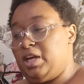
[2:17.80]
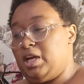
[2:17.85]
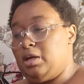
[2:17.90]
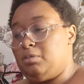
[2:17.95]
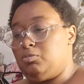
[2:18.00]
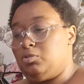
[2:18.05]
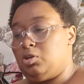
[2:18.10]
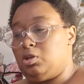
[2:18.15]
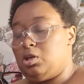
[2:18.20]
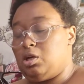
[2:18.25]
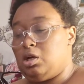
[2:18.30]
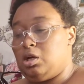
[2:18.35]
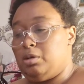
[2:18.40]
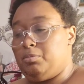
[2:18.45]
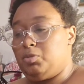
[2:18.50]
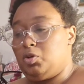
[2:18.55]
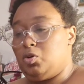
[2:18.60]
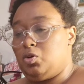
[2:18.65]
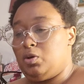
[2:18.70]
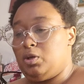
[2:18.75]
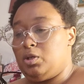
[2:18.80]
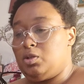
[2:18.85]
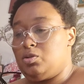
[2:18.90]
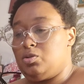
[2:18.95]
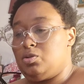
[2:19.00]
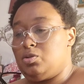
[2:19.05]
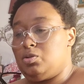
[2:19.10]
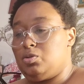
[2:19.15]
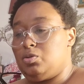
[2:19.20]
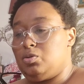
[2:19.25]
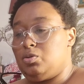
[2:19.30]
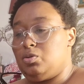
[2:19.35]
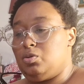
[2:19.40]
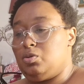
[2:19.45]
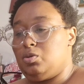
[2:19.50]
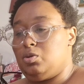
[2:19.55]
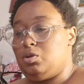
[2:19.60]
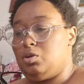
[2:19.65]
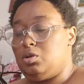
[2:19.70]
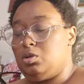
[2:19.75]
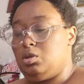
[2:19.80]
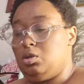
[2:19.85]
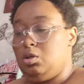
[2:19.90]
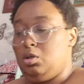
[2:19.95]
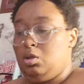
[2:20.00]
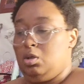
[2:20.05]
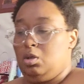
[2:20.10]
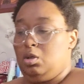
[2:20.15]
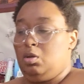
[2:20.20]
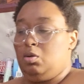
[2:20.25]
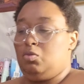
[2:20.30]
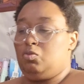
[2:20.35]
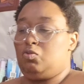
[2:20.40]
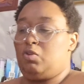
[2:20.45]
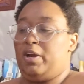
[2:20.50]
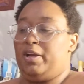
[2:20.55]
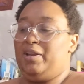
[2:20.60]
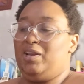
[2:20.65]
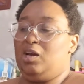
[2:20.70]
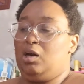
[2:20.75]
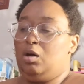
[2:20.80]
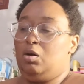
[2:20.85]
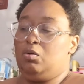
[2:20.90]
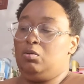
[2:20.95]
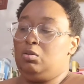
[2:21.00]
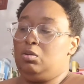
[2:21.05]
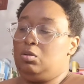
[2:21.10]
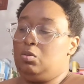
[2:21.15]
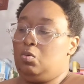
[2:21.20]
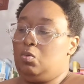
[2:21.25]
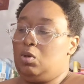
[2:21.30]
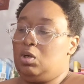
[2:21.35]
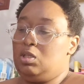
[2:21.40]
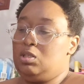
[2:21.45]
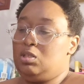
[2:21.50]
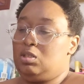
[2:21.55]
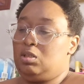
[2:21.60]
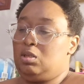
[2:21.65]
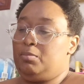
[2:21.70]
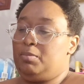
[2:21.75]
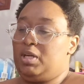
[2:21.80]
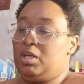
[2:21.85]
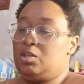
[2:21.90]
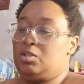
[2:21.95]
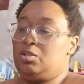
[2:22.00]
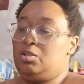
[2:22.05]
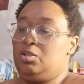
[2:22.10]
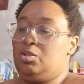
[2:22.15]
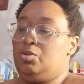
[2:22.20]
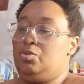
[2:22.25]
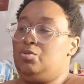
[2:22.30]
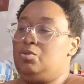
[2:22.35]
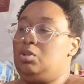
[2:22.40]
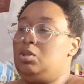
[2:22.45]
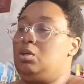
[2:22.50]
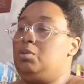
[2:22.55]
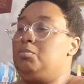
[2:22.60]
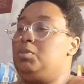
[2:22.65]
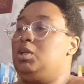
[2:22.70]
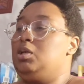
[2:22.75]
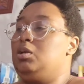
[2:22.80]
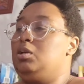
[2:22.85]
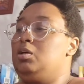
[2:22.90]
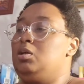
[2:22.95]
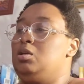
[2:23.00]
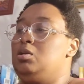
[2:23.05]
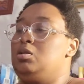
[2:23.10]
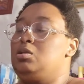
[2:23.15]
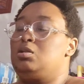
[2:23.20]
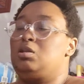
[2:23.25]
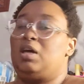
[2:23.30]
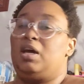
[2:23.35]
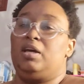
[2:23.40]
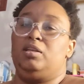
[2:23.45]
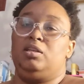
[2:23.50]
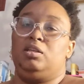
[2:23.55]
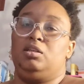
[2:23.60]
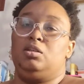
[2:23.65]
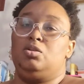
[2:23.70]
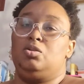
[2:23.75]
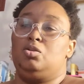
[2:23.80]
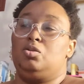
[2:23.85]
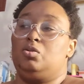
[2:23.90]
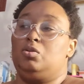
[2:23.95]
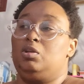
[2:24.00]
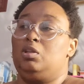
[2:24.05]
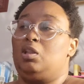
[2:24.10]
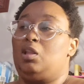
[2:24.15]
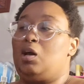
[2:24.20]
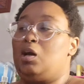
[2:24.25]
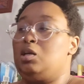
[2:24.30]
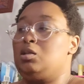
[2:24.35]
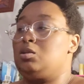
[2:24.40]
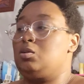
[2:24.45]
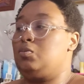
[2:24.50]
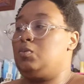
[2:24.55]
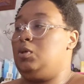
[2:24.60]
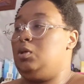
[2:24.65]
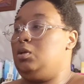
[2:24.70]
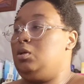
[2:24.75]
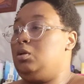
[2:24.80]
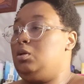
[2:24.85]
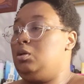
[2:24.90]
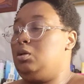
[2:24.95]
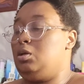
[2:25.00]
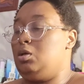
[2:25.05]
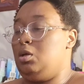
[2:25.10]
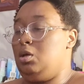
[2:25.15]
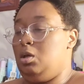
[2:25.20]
camera, I'm going to write out the ones that I'm actually using because I didn't do it last week